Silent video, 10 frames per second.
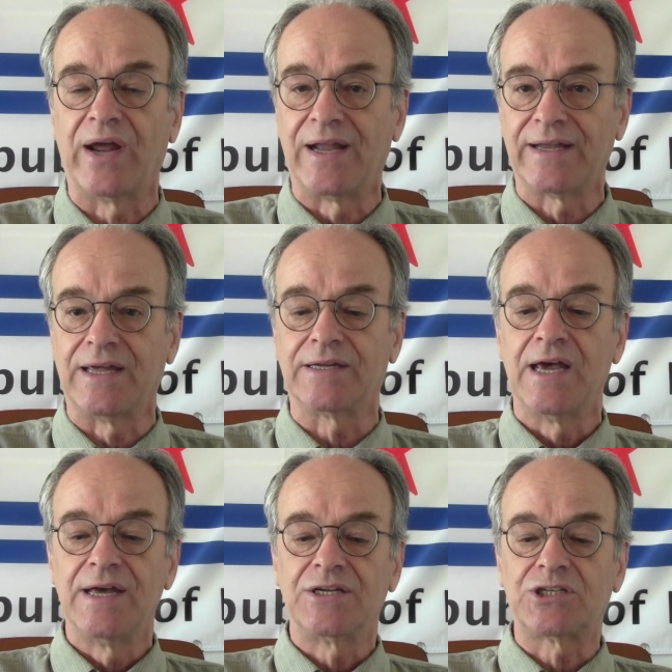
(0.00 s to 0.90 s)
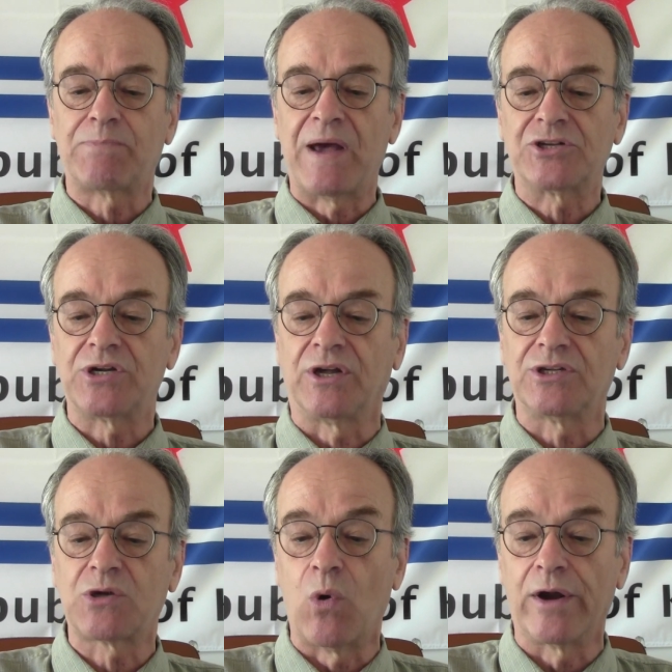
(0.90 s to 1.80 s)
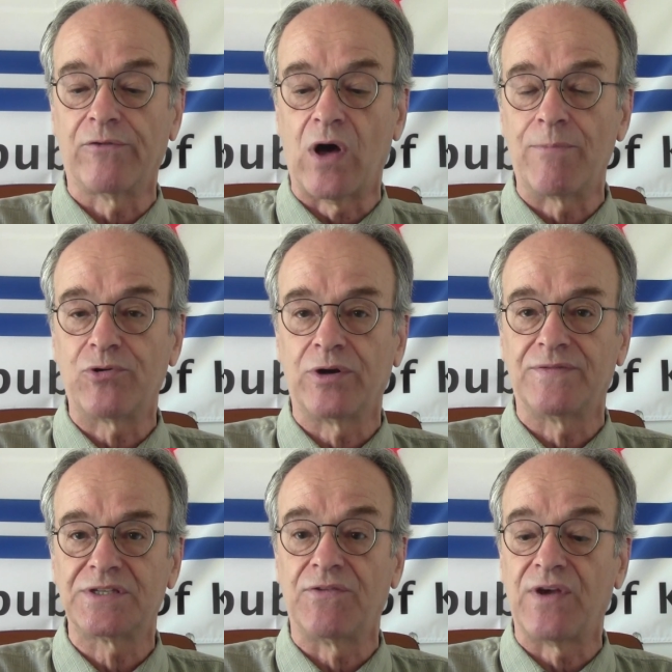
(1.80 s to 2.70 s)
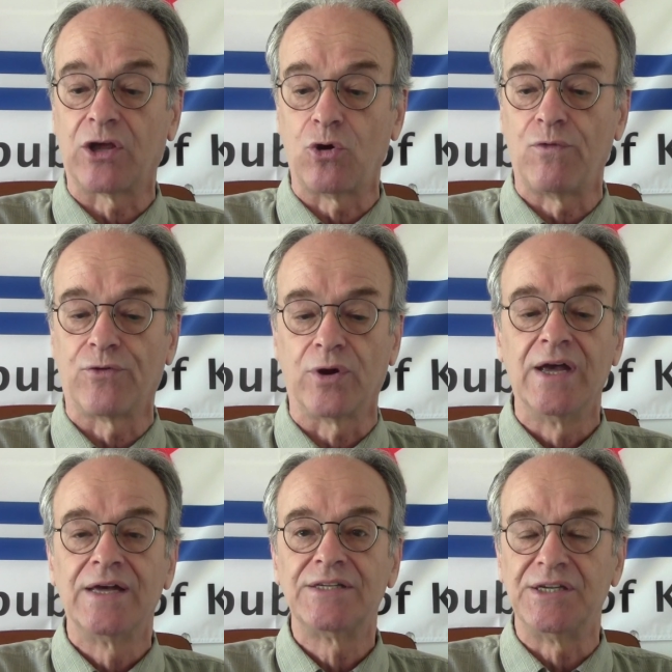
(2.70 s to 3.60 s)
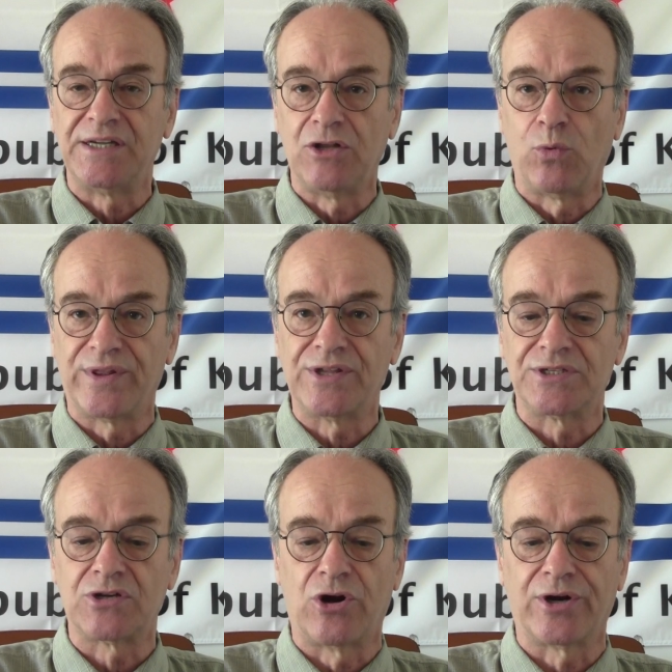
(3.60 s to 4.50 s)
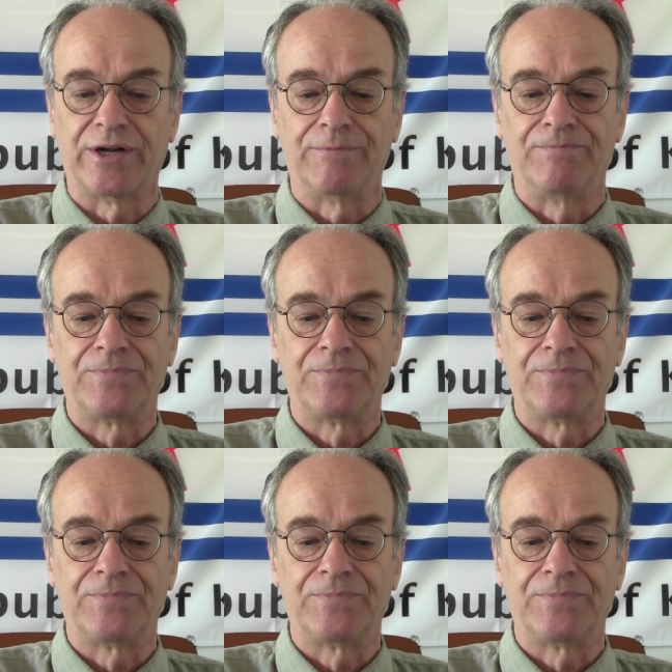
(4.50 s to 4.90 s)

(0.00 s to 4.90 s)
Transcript: Elliott, dispatched a squad of operatives to Vancouver to deal with this target.